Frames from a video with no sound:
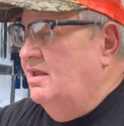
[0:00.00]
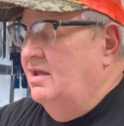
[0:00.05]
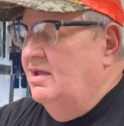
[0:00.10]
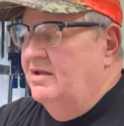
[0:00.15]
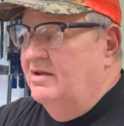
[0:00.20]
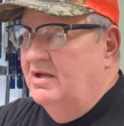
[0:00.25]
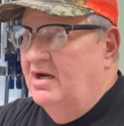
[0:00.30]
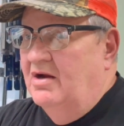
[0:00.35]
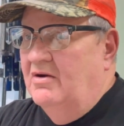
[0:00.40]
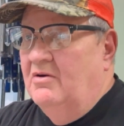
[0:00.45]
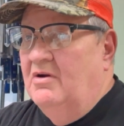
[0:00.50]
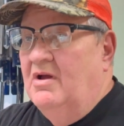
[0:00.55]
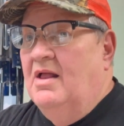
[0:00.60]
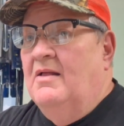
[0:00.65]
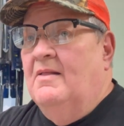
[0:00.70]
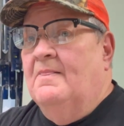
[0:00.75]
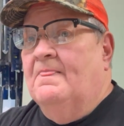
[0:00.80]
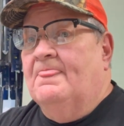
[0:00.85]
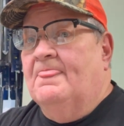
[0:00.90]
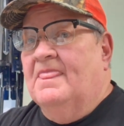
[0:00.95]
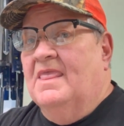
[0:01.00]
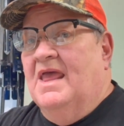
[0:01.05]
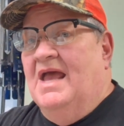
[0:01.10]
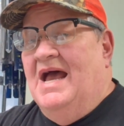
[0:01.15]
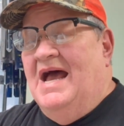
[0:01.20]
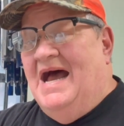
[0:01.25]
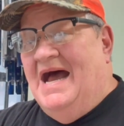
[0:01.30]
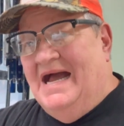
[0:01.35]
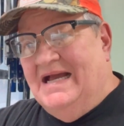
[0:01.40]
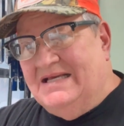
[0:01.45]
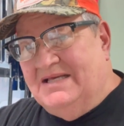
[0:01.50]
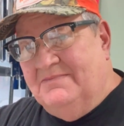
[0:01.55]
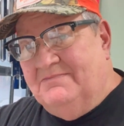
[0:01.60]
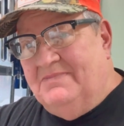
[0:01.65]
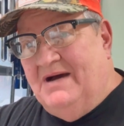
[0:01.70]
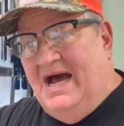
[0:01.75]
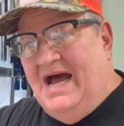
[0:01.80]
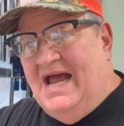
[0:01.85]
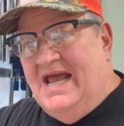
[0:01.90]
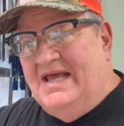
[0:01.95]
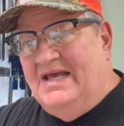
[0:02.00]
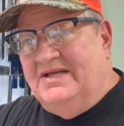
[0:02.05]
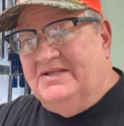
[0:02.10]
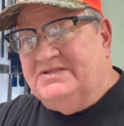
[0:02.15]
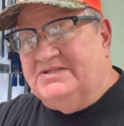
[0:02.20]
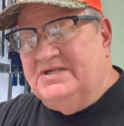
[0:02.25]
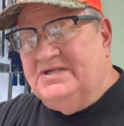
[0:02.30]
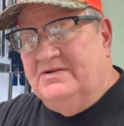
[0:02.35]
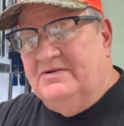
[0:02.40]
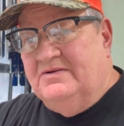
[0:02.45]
you know, I can buy it